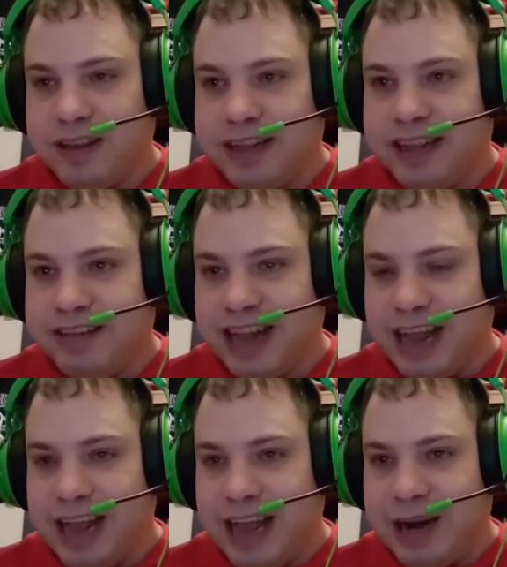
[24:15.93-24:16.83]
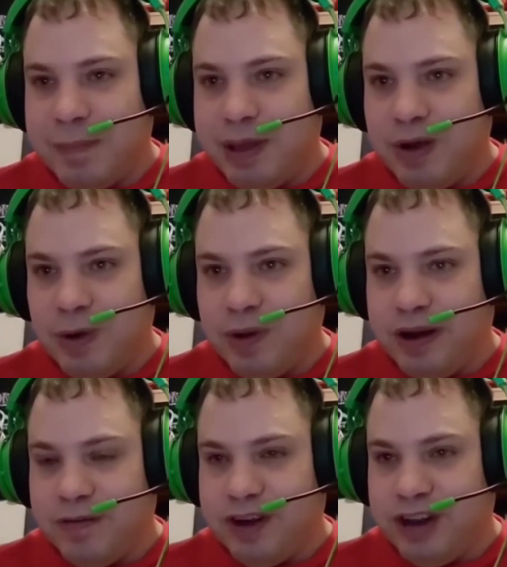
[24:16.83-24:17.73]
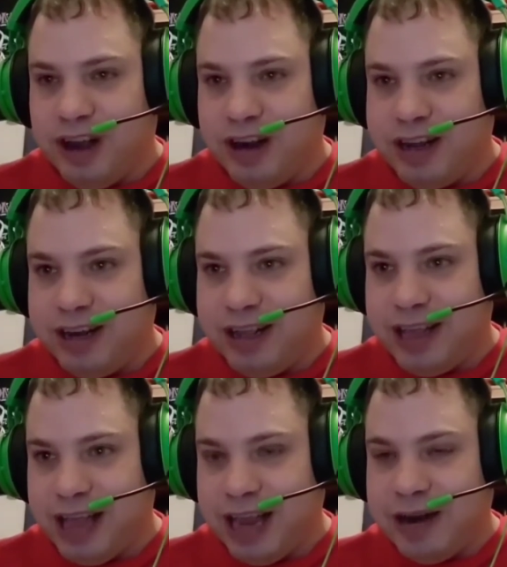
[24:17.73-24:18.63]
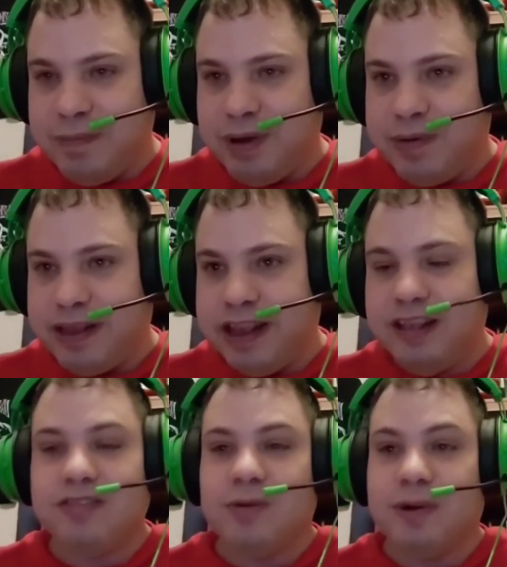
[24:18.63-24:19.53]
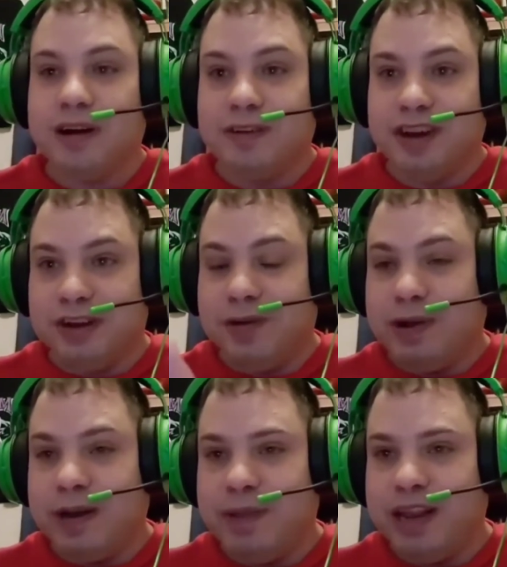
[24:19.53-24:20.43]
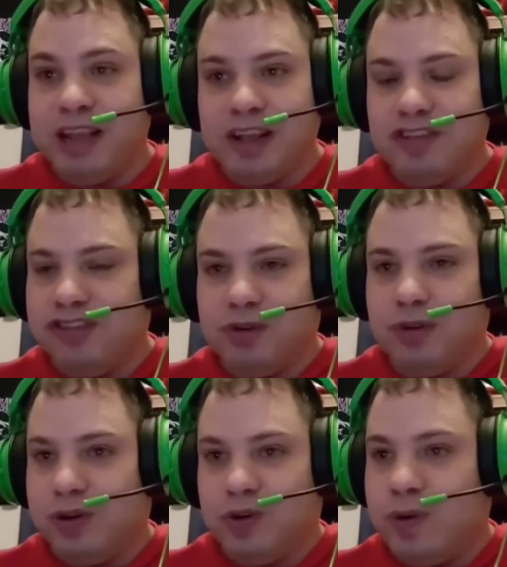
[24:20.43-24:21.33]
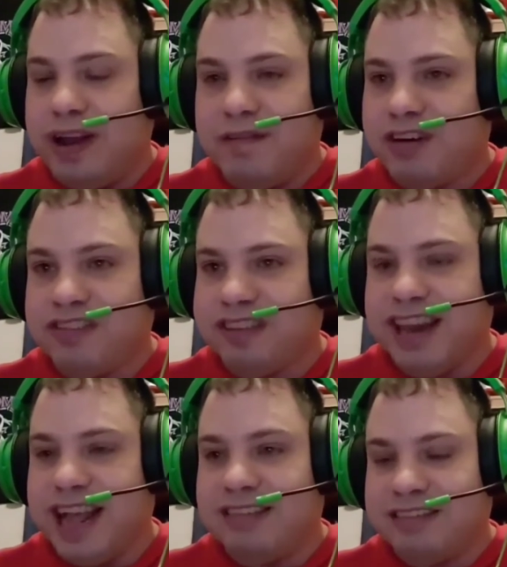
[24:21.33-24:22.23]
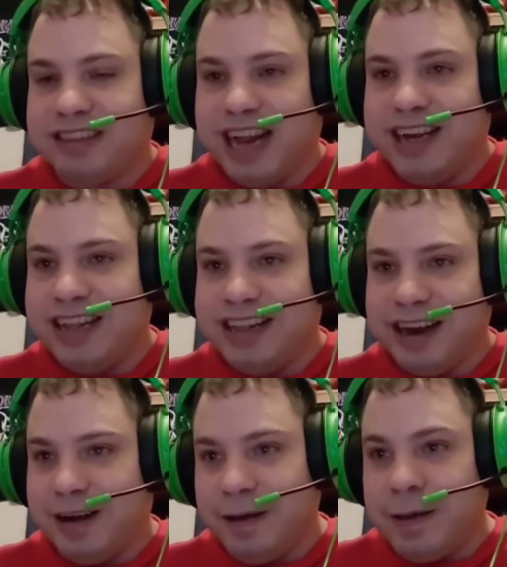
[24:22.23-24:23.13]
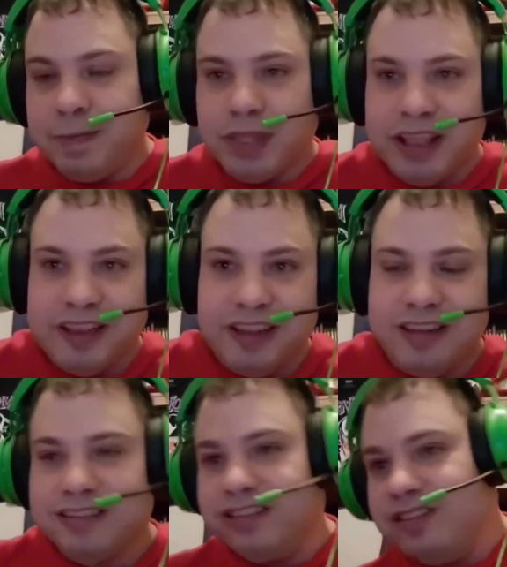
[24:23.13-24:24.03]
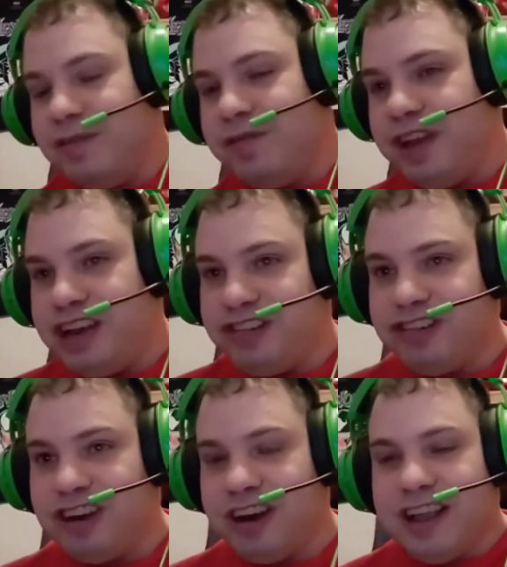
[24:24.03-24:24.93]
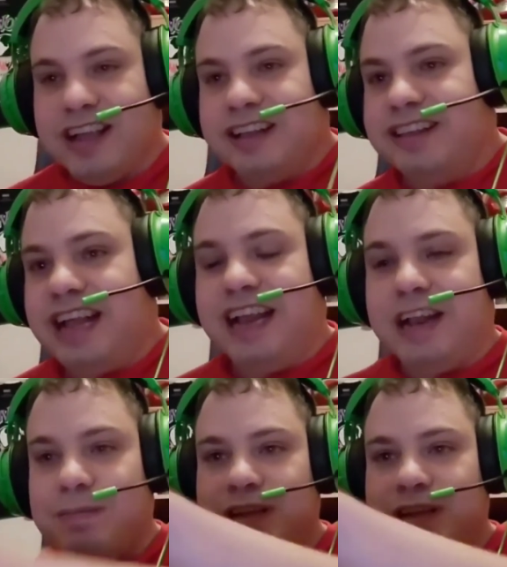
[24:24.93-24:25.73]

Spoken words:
Kiss Annabelle, whatever you call it. Annabelle Kiss or whatever, you know what I mean. So whoever's last standing there does the finisher, then